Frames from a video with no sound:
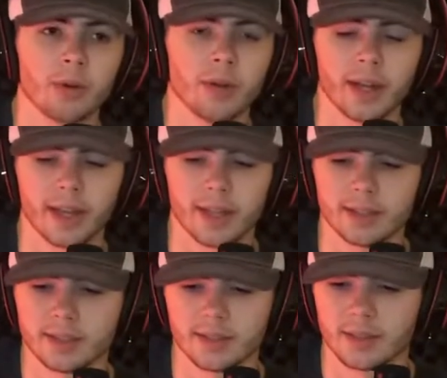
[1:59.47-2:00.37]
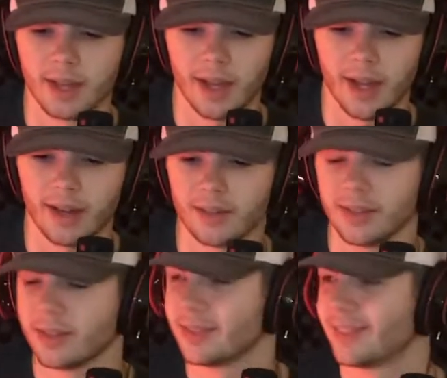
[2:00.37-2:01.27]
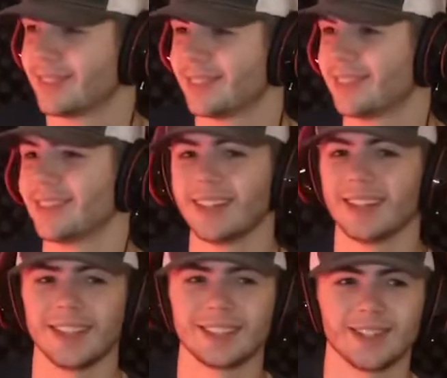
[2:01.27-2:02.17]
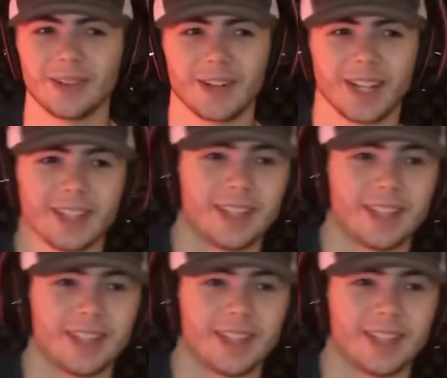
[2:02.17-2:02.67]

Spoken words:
I guess. I don't know. That's the only word I can think